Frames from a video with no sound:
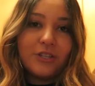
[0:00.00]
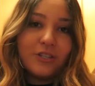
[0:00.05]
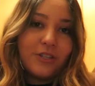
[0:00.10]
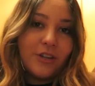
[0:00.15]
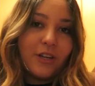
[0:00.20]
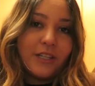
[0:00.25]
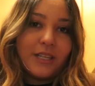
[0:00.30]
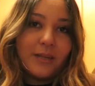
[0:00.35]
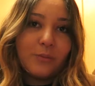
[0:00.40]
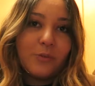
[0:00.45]
just
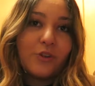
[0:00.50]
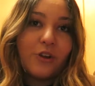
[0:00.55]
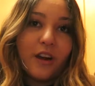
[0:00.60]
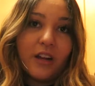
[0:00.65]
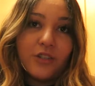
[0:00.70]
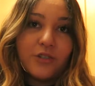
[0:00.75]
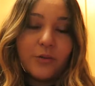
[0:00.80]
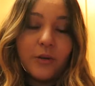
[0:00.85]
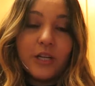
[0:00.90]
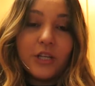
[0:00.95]
saw Tim's
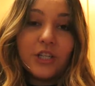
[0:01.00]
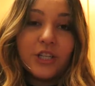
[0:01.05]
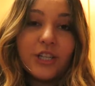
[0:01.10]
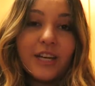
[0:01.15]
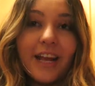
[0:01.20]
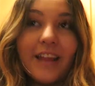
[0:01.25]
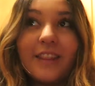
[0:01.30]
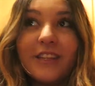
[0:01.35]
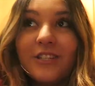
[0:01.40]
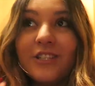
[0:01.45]
graduation
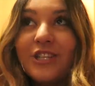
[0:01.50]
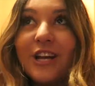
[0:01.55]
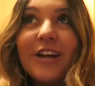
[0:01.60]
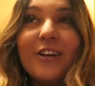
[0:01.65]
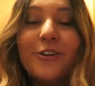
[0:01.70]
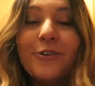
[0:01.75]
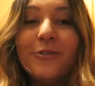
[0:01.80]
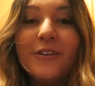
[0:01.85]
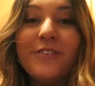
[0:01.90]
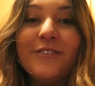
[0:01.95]
and the
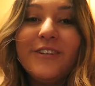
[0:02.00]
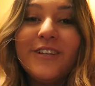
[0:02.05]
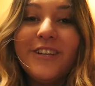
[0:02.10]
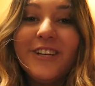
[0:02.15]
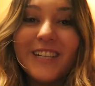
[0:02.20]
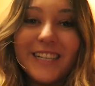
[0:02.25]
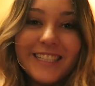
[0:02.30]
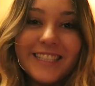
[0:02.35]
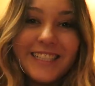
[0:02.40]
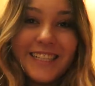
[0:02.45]
gender
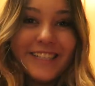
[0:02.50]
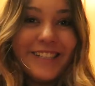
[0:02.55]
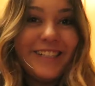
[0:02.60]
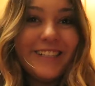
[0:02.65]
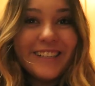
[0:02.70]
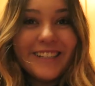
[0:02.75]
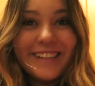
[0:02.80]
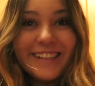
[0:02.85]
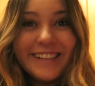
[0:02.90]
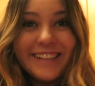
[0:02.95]
reveal. It's a
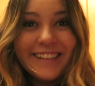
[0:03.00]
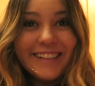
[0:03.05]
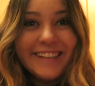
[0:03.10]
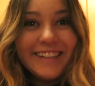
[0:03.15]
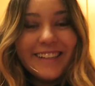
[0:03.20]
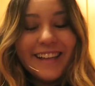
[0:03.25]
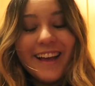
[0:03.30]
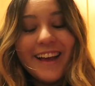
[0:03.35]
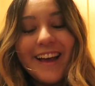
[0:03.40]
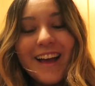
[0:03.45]

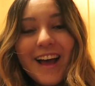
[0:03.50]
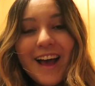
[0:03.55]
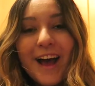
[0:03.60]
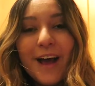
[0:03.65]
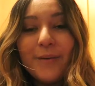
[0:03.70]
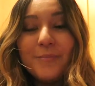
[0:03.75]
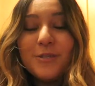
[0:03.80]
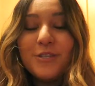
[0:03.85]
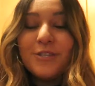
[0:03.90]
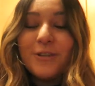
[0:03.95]

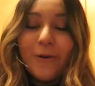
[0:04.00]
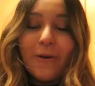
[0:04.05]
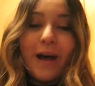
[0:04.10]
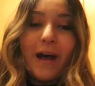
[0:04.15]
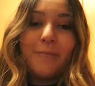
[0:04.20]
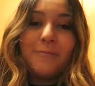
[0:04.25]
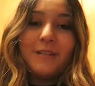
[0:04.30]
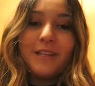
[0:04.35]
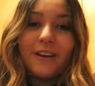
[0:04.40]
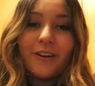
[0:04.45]
I'm so
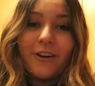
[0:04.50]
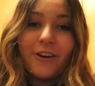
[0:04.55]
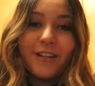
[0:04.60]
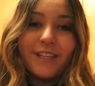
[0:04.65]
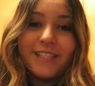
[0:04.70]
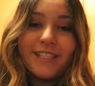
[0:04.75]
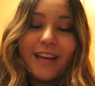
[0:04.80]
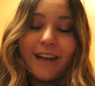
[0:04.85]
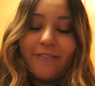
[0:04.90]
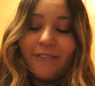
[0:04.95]
happy that
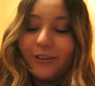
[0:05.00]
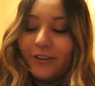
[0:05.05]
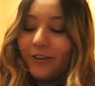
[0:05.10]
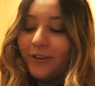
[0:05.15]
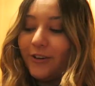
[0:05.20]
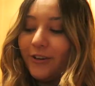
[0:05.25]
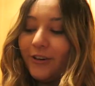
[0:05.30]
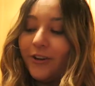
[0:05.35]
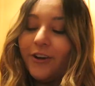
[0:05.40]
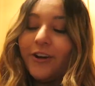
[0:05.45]
Carly's having a
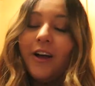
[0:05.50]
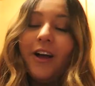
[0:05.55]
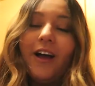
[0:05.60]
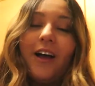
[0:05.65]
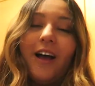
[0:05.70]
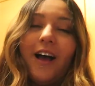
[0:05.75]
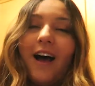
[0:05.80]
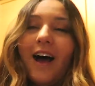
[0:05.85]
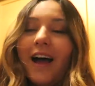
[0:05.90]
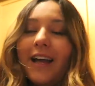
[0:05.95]
girl.
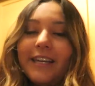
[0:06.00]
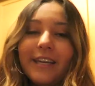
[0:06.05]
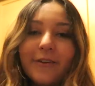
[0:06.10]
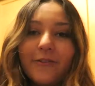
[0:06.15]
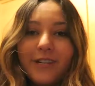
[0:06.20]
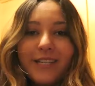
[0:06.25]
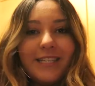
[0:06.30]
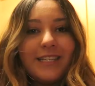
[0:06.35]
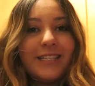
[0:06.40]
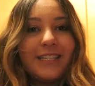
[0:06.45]
I can't
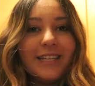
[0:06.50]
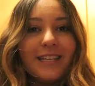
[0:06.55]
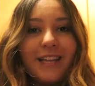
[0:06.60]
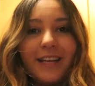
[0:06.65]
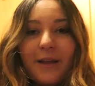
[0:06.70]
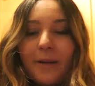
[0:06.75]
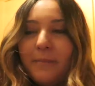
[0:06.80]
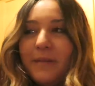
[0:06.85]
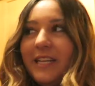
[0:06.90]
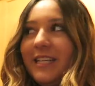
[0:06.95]
wait to see
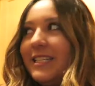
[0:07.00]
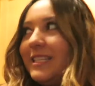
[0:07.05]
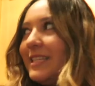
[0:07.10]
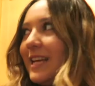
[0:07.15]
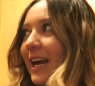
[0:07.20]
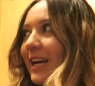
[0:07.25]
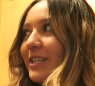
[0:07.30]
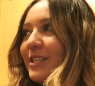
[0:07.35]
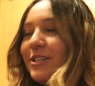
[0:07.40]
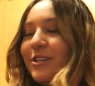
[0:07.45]
like a mini
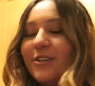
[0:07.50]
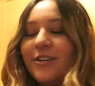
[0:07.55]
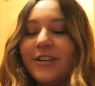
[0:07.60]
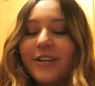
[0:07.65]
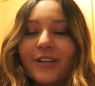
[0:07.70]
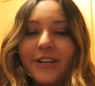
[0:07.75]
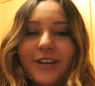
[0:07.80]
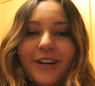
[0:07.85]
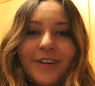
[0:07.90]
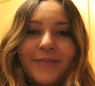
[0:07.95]
sassier
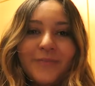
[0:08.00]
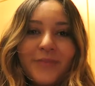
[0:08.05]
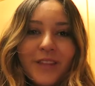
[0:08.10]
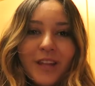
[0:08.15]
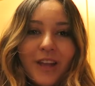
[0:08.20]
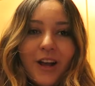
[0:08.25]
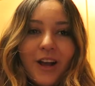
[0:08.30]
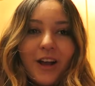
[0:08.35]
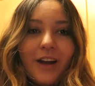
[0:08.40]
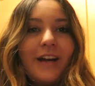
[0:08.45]
her.
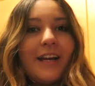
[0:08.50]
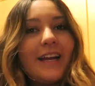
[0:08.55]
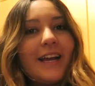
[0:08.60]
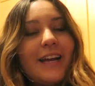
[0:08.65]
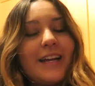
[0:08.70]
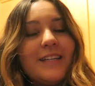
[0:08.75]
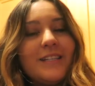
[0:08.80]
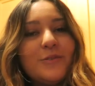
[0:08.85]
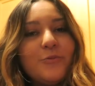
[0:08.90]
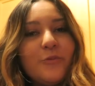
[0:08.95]
Alright
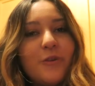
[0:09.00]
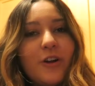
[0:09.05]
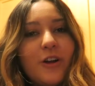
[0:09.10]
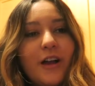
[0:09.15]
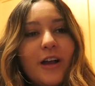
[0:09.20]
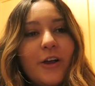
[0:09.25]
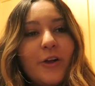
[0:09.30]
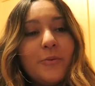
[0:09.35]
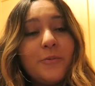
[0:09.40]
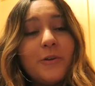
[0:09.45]
guys, well
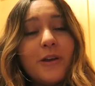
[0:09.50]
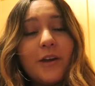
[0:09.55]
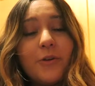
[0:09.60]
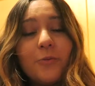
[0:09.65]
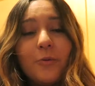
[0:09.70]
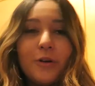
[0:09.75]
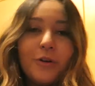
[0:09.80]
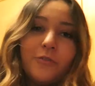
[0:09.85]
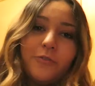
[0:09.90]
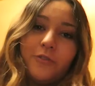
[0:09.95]
I hope you had a
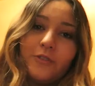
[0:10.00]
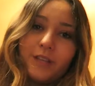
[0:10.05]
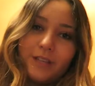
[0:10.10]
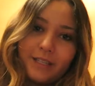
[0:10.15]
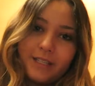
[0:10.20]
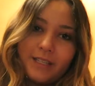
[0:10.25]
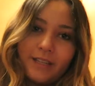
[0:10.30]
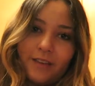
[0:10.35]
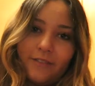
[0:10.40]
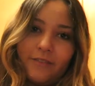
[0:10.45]
wonderful
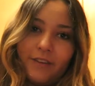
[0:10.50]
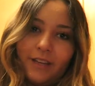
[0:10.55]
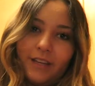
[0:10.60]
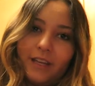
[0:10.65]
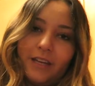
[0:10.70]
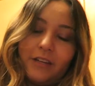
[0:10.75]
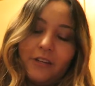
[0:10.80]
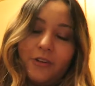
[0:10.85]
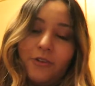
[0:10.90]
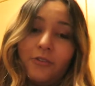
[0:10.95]
Thanksgiving
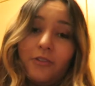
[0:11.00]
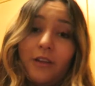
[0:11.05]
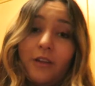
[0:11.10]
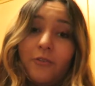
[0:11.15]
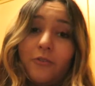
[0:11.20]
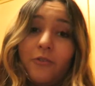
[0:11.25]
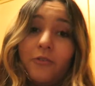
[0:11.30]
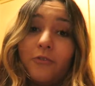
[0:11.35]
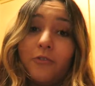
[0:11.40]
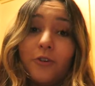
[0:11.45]
and you're
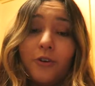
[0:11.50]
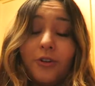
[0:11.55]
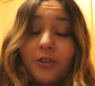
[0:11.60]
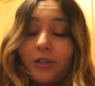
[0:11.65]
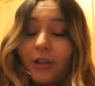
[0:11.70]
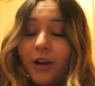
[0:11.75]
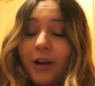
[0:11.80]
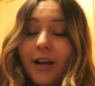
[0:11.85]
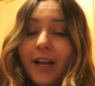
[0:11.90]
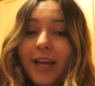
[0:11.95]
thankful for a
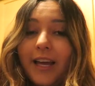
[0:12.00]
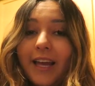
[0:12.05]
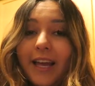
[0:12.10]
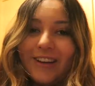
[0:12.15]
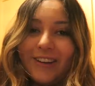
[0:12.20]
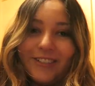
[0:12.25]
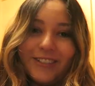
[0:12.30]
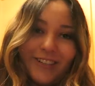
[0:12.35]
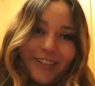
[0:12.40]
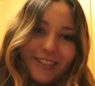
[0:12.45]
lot.
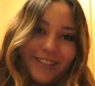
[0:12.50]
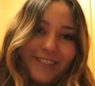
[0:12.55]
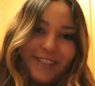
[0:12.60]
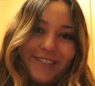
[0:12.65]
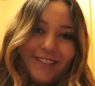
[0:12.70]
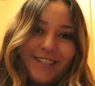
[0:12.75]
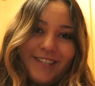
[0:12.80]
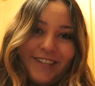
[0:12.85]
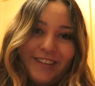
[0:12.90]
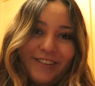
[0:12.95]
I'll talk to you
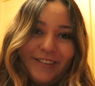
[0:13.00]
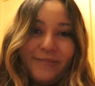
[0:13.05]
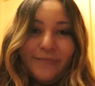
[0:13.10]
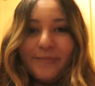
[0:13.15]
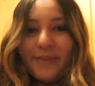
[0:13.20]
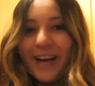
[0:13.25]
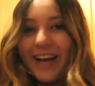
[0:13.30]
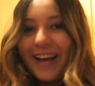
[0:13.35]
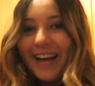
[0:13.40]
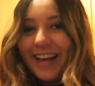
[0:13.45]
soon.
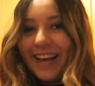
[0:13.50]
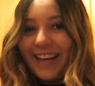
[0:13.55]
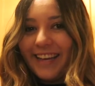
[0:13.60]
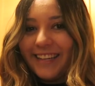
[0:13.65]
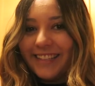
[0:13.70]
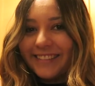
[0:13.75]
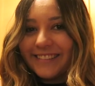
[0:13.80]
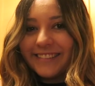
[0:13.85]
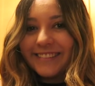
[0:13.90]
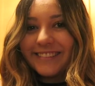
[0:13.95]
Bye!